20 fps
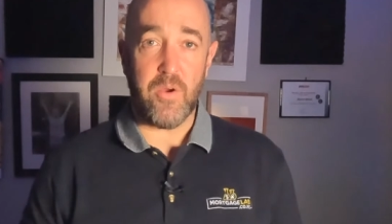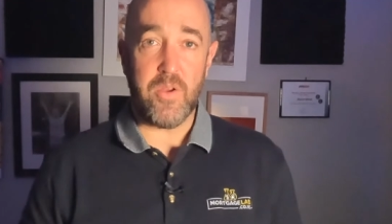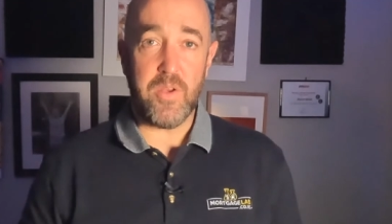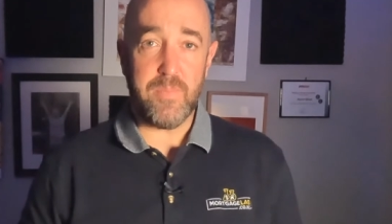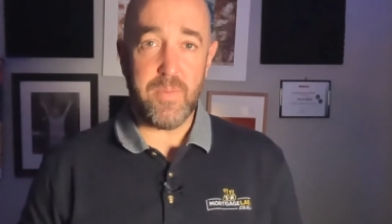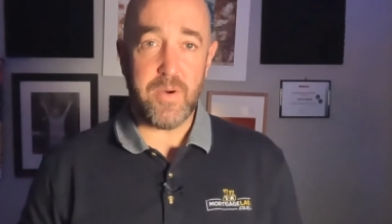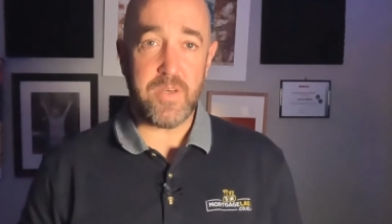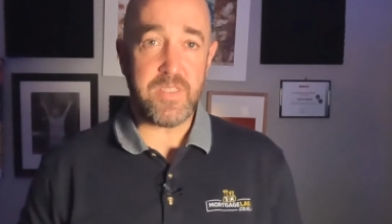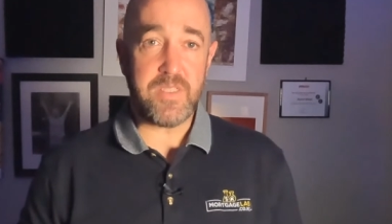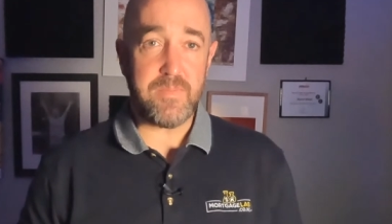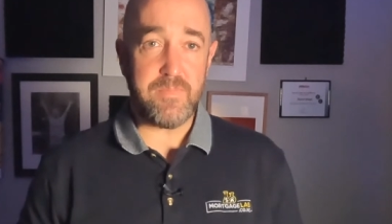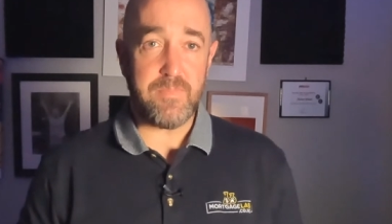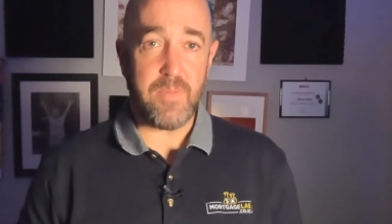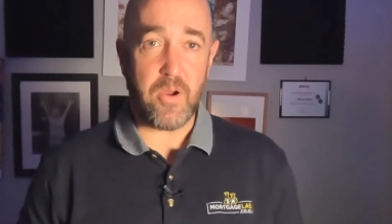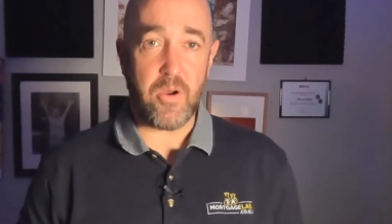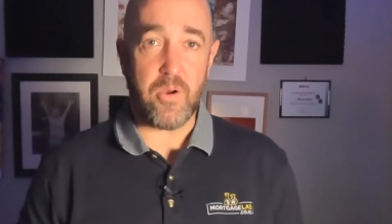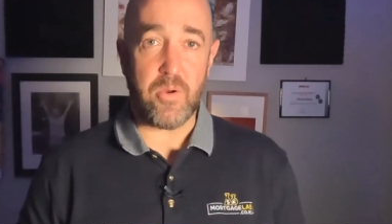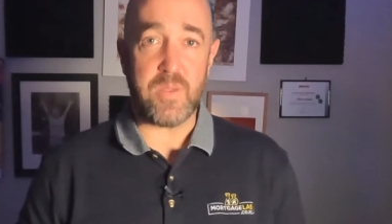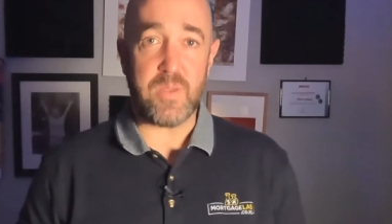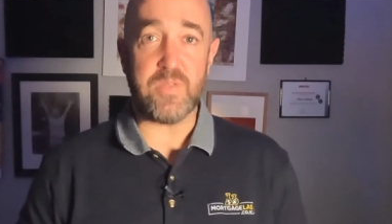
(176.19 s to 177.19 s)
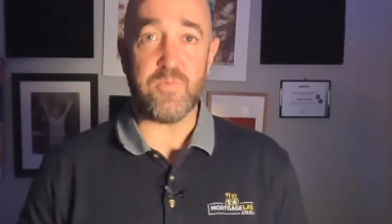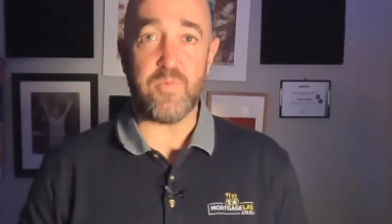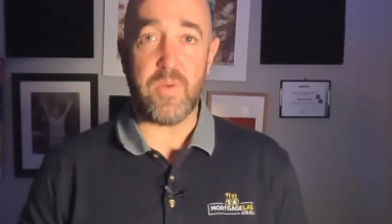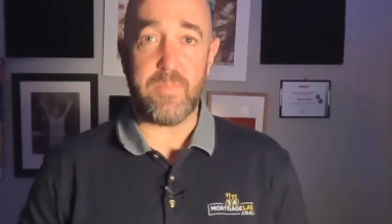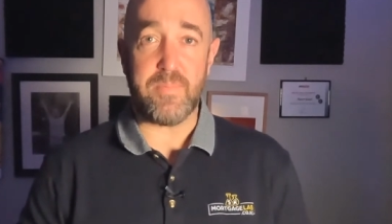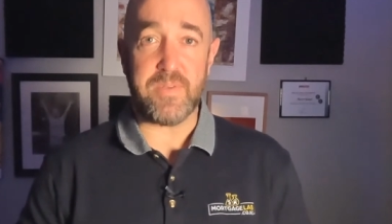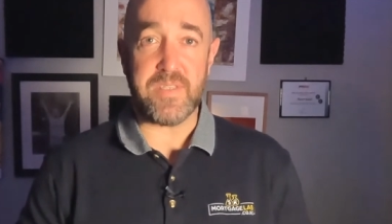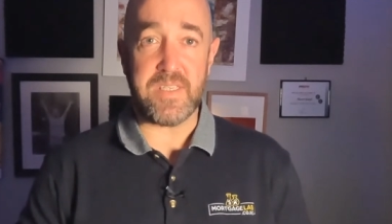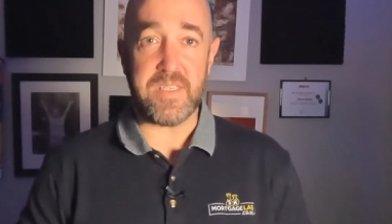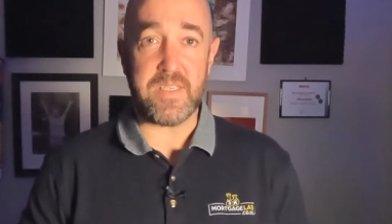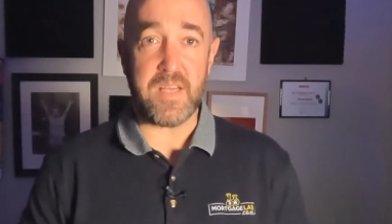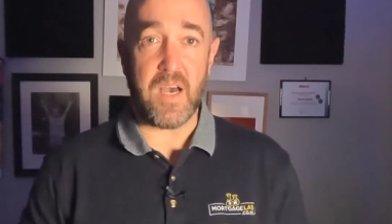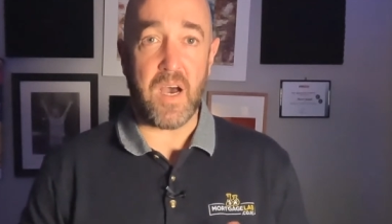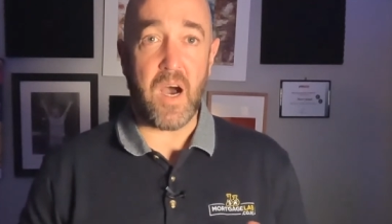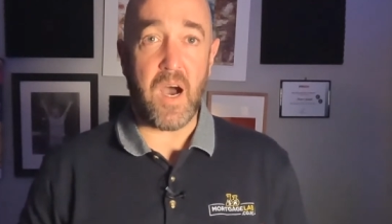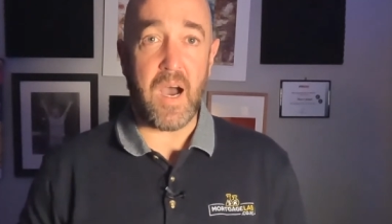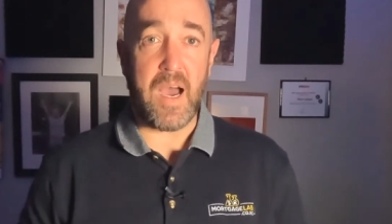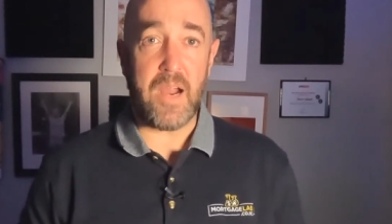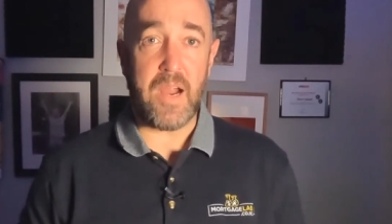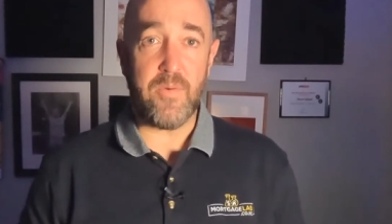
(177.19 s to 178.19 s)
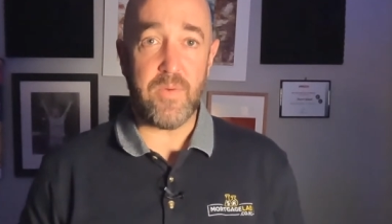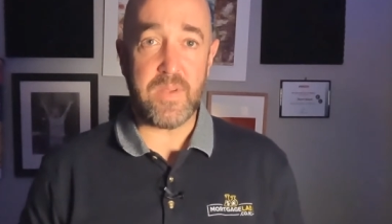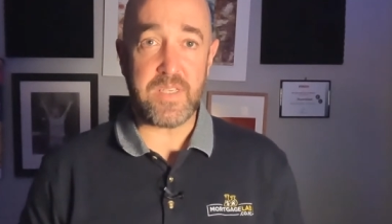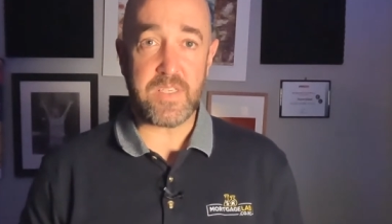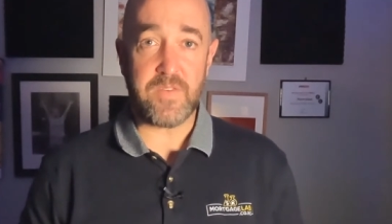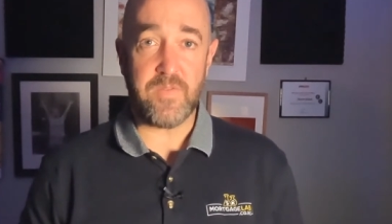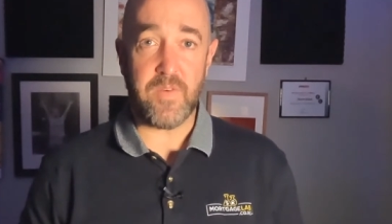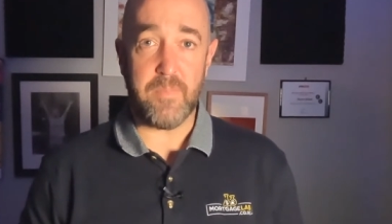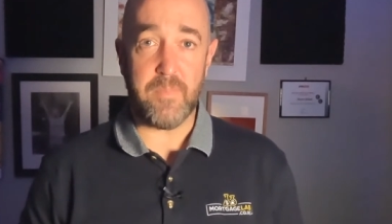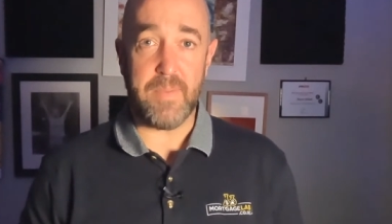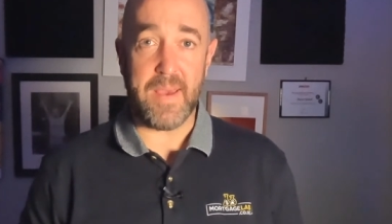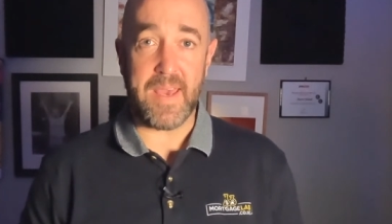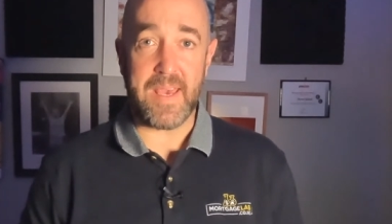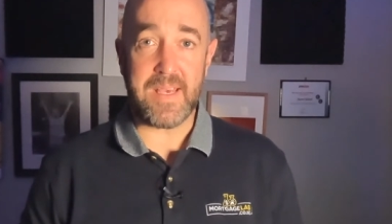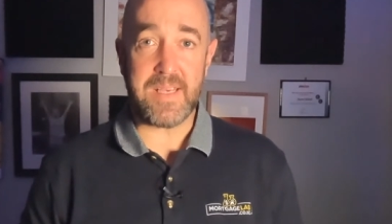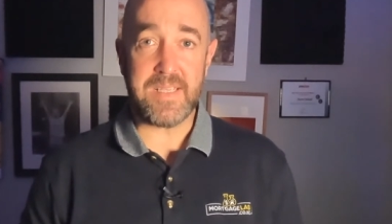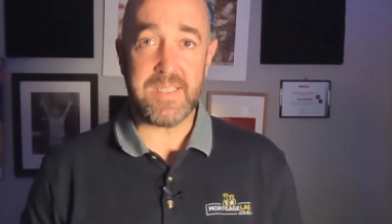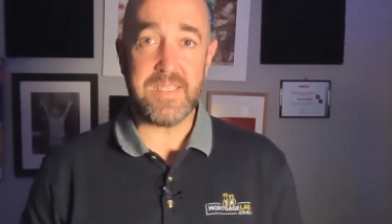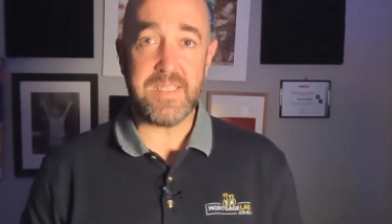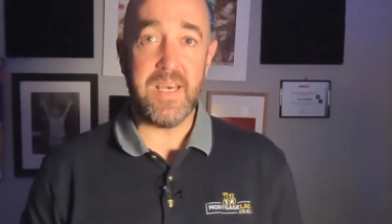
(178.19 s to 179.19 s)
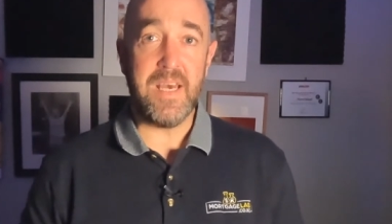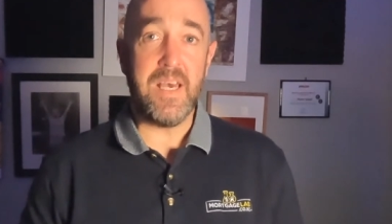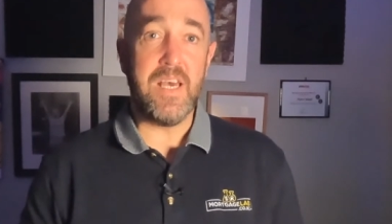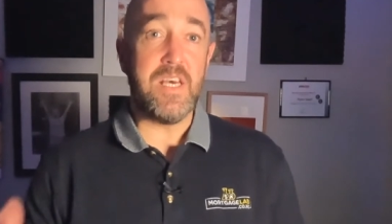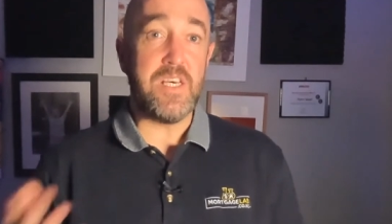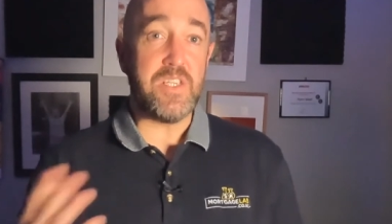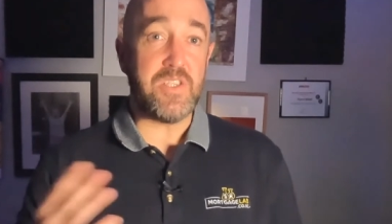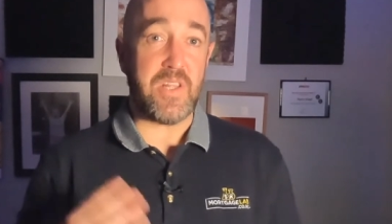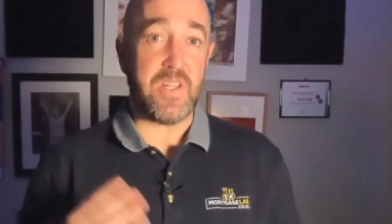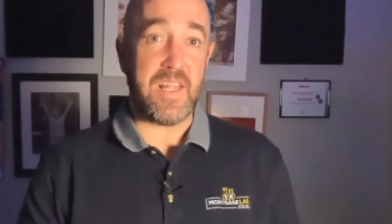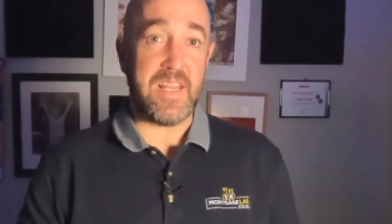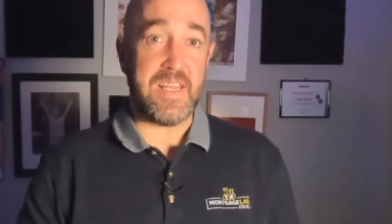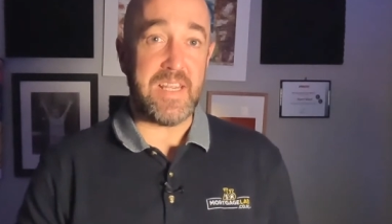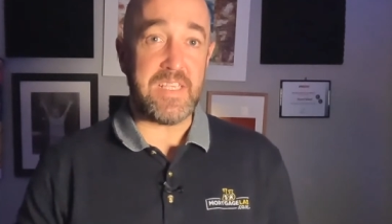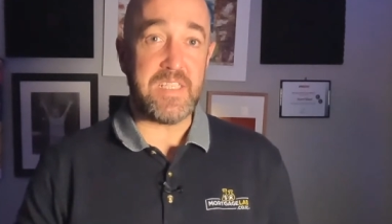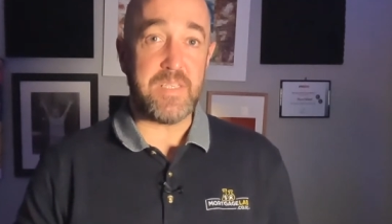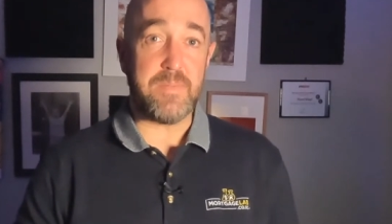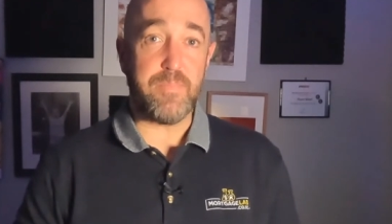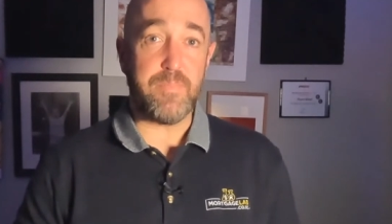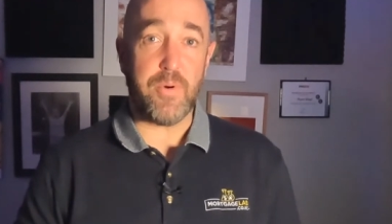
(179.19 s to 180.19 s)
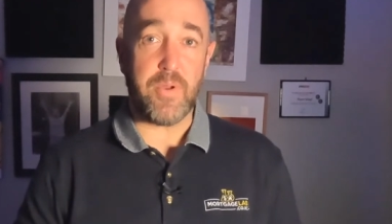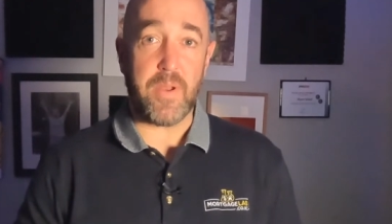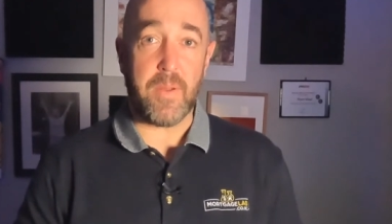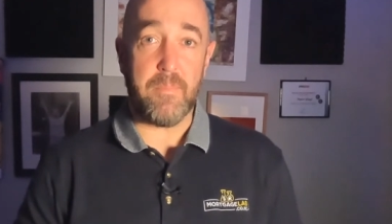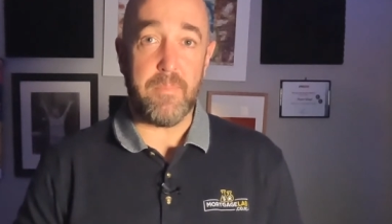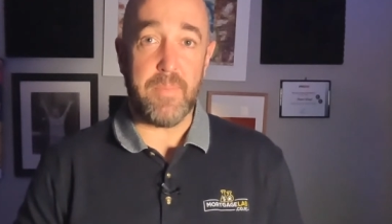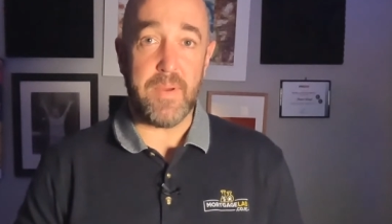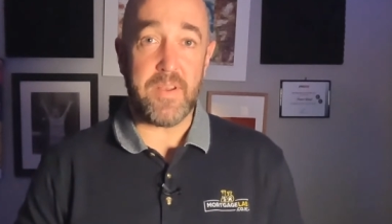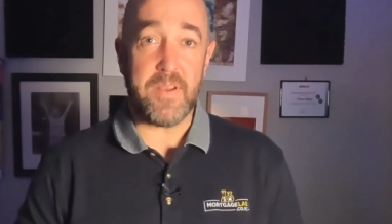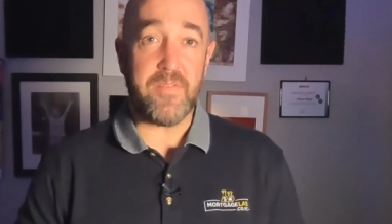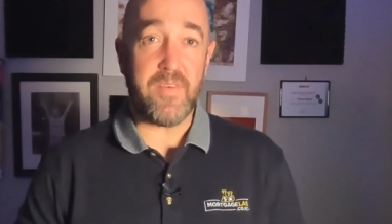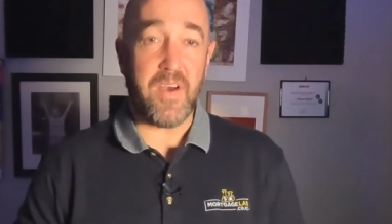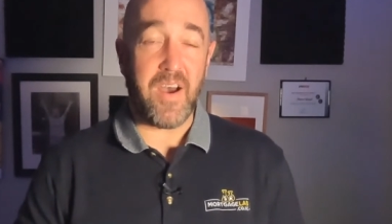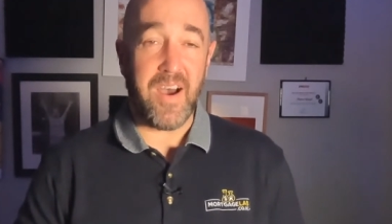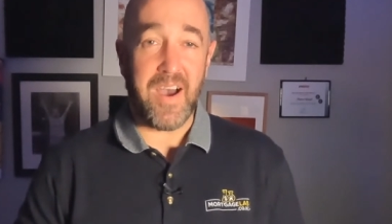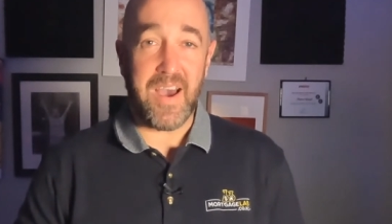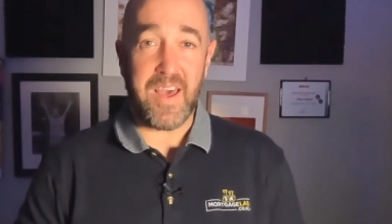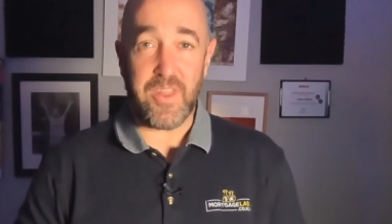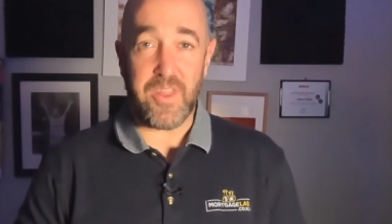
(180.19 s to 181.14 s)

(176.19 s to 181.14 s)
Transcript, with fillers: deposit borrowers represent a higher risk for banks, so they need to put a bit of a higher